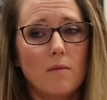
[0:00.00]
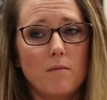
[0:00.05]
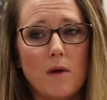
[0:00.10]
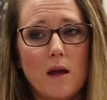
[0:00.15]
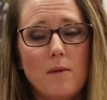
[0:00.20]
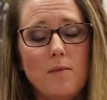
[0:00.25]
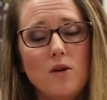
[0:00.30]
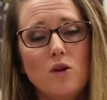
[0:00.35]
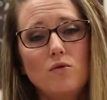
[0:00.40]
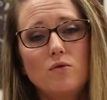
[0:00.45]

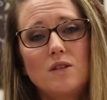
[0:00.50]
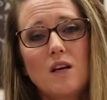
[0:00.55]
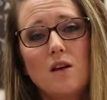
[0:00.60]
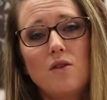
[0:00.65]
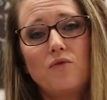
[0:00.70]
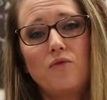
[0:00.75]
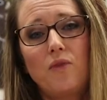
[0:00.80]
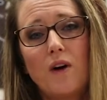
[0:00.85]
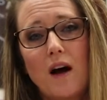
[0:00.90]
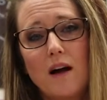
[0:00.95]
maybe you
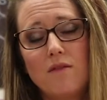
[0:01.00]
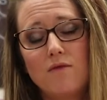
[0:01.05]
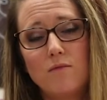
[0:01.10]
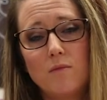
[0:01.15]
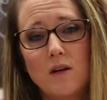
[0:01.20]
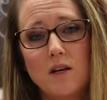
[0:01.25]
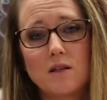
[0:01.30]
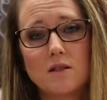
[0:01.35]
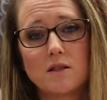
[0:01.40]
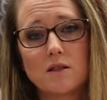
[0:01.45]
take 5
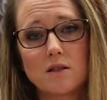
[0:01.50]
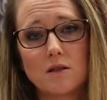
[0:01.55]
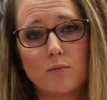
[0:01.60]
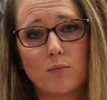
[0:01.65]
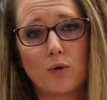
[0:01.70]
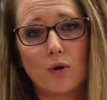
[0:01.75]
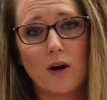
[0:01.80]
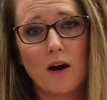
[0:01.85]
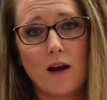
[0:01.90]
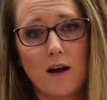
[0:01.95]
minutes to
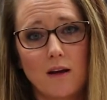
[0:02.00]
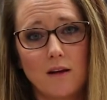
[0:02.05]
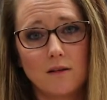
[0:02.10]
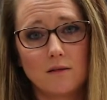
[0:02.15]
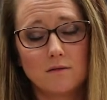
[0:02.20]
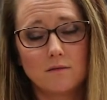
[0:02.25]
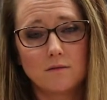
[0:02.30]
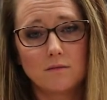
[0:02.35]
pray.